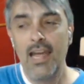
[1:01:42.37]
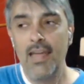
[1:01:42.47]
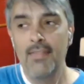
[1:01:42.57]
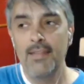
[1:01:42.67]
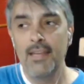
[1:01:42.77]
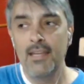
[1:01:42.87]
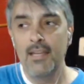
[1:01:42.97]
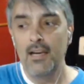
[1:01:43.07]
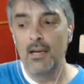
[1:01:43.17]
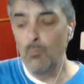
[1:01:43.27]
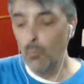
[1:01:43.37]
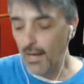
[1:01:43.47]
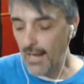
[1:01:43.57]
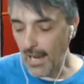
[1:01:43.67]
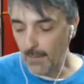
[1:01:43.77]
And then
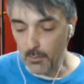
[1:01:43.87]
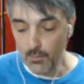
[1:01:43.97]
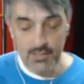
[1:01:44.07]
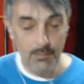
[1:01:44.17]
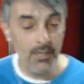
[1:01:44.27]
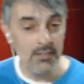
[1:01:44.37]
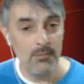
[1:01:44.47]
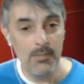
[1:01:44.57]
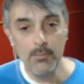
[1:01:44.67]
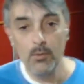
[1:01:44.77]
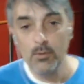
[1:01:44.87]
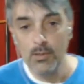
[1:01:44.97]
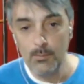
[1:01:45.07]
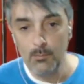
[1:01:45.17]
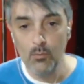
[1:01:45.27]
what happened was a bunch of people
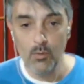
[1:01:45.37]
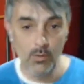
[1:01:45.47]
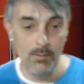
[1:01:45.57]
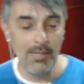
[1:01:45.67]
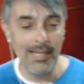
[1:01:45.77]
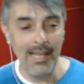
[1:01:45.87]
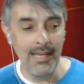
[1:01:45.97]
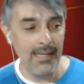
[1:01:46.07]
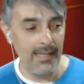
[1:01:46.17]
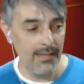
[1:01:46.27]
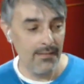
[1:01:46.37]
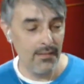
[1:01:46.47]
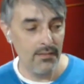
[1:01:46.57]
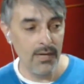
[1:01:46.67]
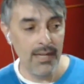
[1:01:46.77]
were replying in the
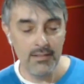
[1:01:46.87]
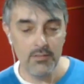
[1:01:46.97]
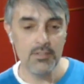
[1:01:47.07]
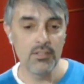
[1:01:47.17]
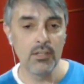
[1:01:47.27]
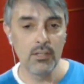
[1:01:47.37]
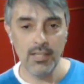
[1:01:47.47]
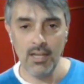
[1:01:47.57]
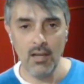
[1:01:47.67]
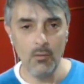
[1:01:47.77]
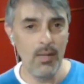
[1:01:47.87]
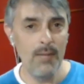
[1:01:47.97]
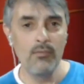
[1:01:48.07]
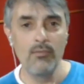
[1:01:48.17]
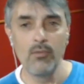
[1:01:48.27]
thread. This was early on,
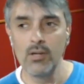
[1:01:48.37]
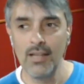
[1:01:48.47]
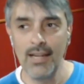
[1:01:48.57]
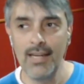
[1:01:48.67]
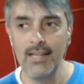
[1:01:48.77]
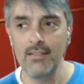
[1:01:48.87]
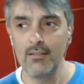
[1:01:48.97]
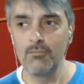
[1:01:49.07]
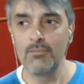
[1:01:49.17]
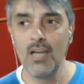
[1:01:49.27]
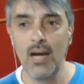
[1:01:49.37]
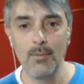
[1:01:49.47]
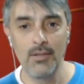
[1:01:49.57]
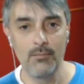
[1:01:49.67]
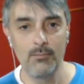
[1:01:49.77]
way before it like hit the
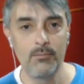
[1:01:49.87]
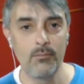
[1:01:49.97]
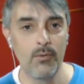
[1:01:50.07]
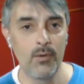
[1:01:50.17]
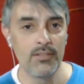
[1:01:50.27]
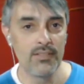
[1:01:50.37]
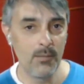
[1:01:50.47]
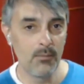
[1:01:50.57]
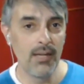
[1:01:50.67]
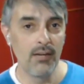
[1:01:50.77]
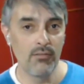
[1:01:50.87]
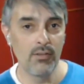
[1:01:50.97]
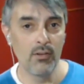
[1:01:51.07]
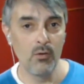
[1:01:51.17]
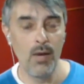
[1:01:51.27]
top of the
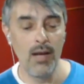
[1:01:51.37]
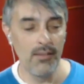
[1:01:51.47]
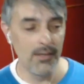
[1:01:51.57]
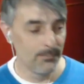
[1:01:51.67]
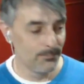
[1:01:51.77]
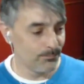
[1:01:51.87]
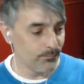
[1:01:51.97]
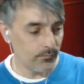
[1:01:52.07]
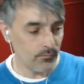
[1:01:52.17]
subreddit for a little while there.